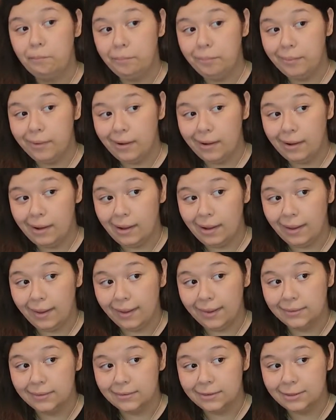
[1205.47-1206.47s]

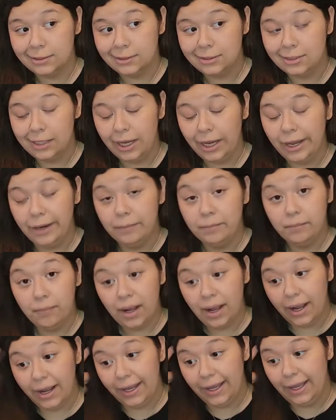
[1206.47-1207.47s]
but in
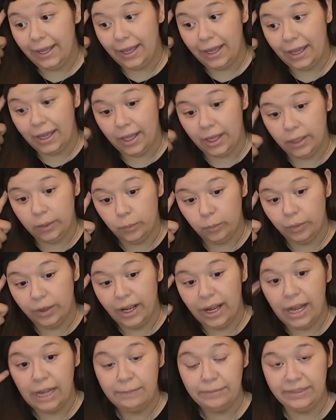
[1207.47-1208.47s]
my head,
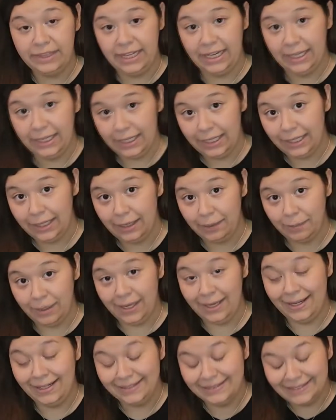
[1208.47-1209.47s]
what I'm thinking it
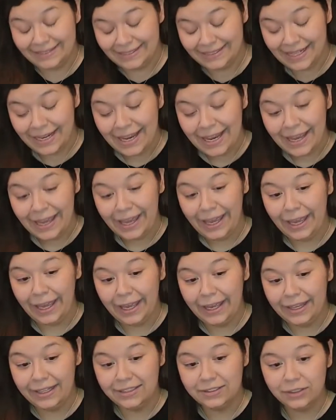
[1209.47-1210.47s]
means
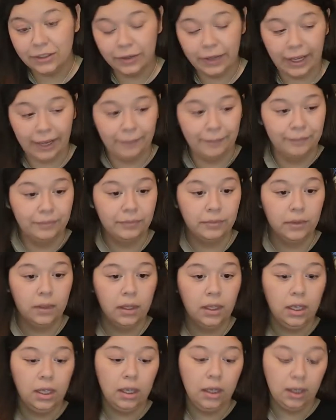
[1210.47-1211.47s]
is, okay,
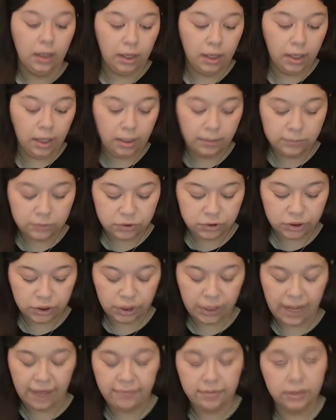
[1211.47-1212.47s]
so
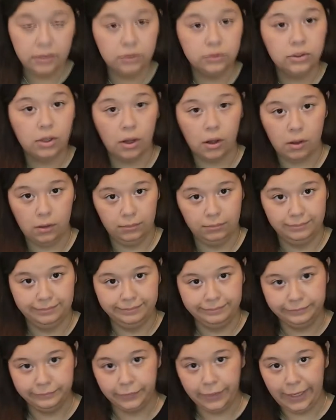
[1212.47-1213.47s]
you have a little doll,
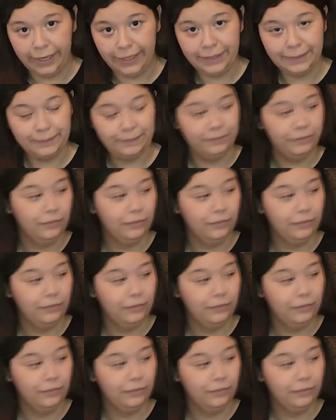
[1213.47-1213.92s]
right?